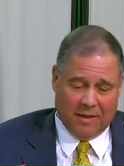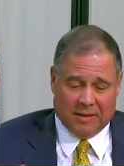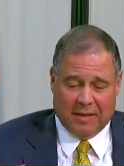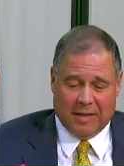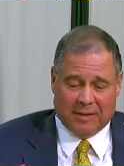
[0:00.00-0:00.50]

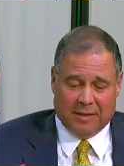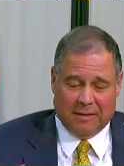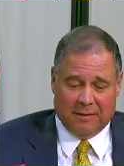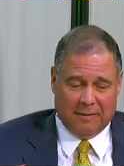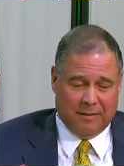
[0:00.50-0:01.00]
that's a that's
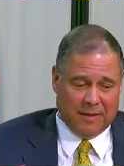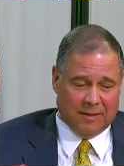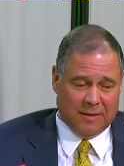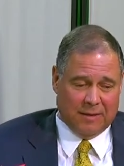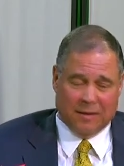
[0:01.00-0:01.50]
a
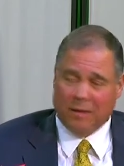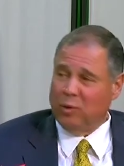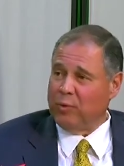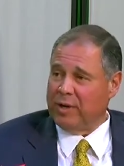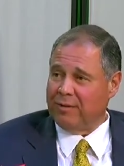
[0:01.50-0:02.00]
that's a
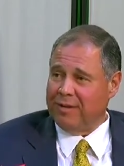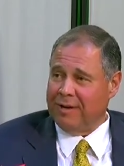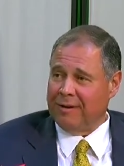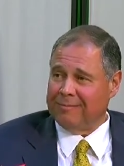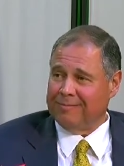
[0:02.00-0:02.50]
double winner there.
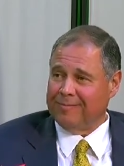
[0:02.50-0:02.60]
So you're